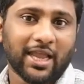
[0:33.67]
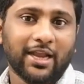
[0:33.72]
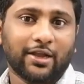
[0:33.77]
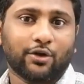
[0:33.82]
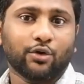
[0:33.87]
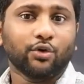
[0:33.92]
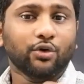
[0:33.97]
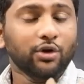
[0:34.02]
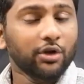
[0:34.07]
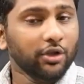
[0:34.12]

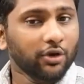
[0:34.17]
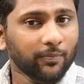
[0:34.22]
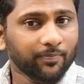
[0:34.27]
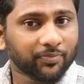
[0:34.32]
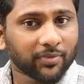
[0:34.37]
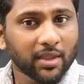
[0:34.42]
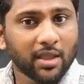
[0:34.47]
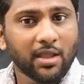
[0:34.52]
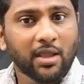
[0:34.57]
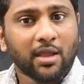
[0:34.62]
I told
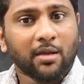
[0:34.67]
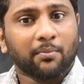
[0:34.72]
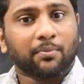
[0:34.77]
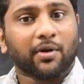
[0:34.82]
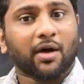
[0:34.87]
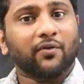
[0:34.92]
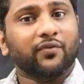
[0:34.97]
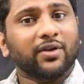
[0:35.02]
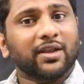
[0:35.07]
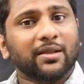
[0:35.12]
you
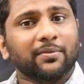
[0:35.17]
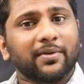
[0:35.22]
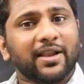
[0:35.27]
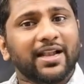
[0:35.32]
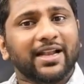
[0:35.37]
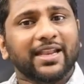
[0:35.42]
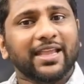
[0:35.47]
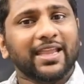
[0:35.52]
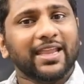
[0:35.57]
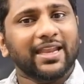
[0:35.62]

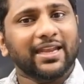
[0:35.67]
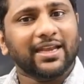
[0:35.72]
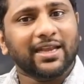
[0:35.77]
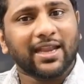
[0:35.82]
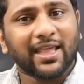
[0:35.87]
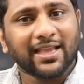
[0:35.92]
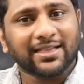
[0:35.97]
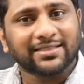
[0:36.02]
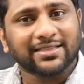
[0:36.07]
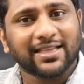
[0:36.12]
profitability
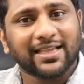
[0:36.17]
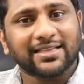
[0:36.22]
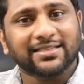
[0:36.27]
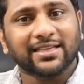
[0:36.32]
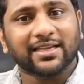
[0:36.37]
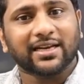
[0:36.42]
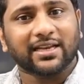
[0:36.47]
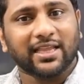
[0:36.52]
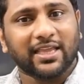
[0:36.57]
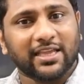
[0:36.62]
index is
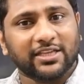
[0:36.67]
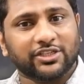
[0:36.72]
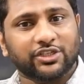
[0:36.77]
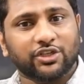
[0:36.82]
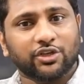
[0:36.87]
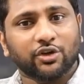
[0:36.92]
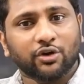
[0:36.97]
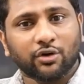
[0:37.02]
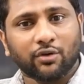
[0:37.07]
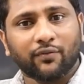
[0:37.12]
a
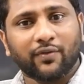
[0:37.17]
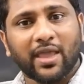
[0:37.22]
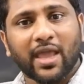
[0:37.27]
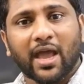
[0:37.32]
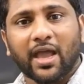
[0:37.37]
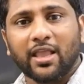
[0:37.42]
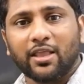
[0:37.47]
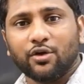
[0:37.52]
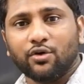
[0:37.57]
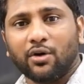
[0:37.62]
ratio
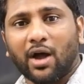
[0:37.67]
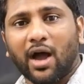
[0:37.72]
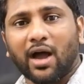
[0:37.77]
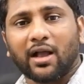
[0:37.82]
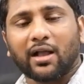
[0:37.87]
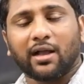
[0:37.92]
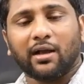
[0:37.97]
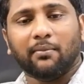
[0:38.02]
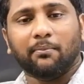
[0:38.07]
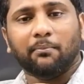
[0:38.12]
where you
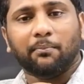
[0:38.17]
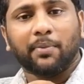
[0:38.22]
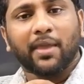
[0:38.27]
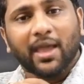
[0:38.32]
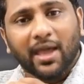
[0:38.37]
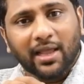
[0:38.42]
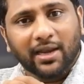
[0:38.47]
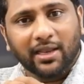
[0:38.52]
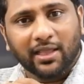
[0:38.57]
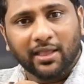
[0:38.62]
are
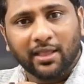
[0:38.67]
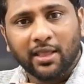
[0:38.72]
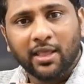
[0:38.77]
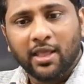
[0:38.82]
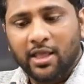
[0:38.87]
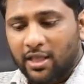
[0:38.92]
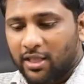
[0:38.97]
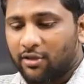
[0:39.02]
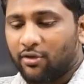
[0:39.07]
comparing